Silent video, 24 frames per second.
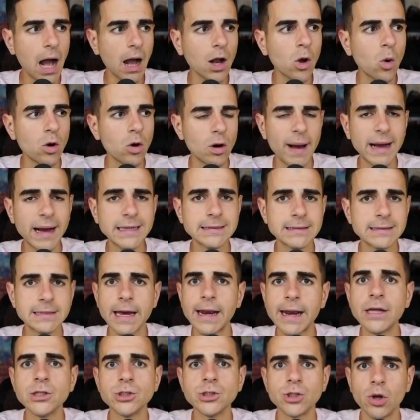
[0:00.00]
quarterbacks and
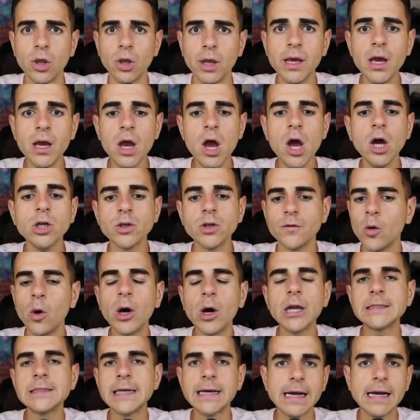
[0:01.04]
tight ends early. So if you
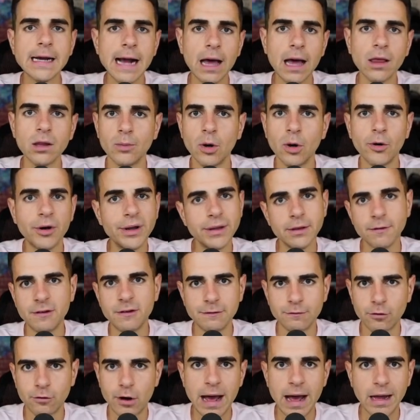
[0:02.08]
want to take a Kyler Murray in the
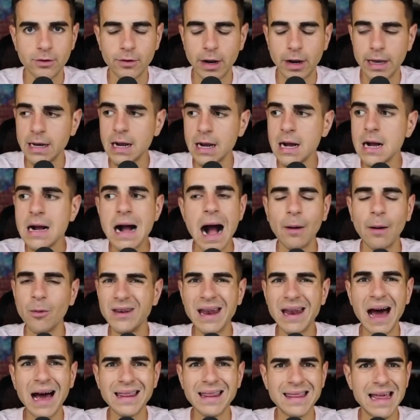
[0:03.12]
5th round, right, I would
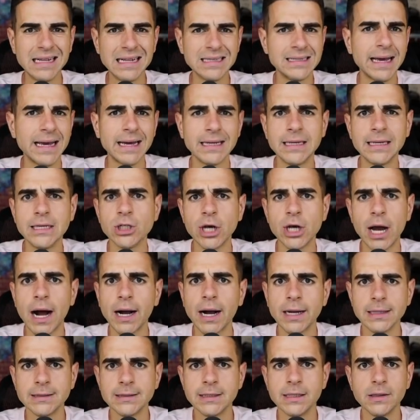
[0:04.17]
not then take a T.J.
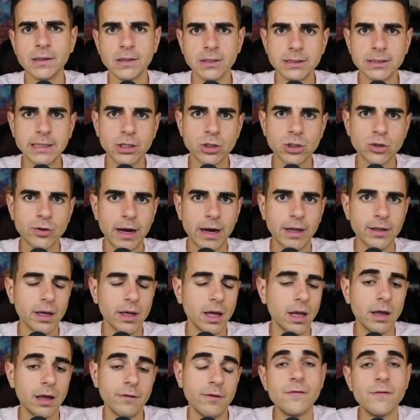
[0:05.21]
Hockenson in the 6th round.
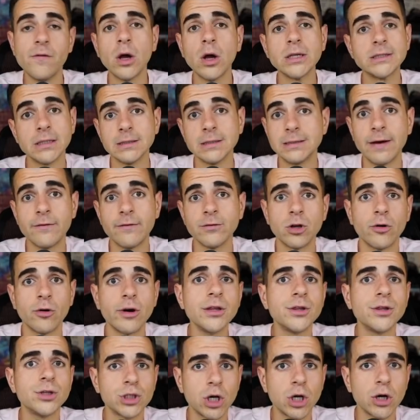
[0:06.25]
If he falls to the 7th or
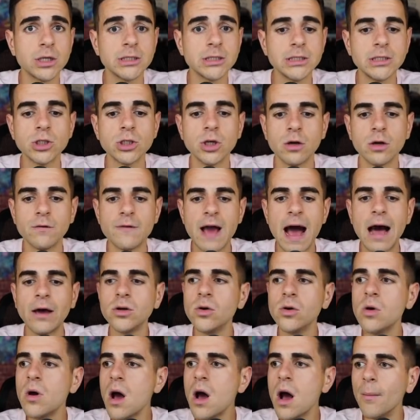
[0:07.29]
8th, sure, because he's a good
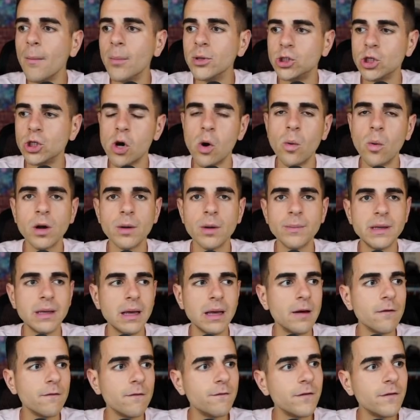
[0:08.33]
value, but you don't want to be
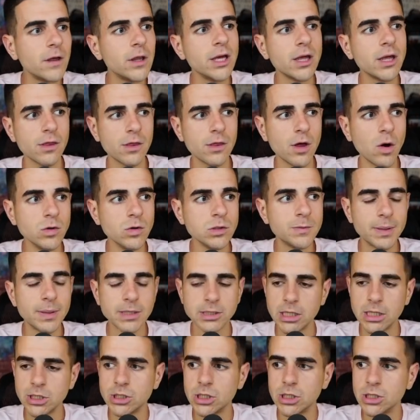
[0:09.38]
filling those
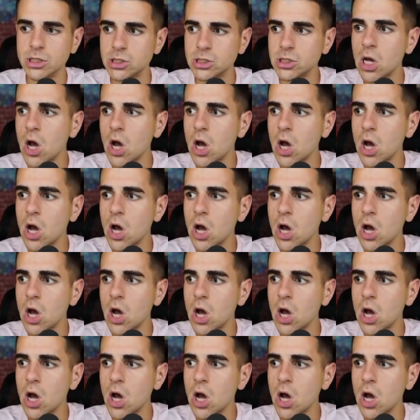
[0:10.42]
positions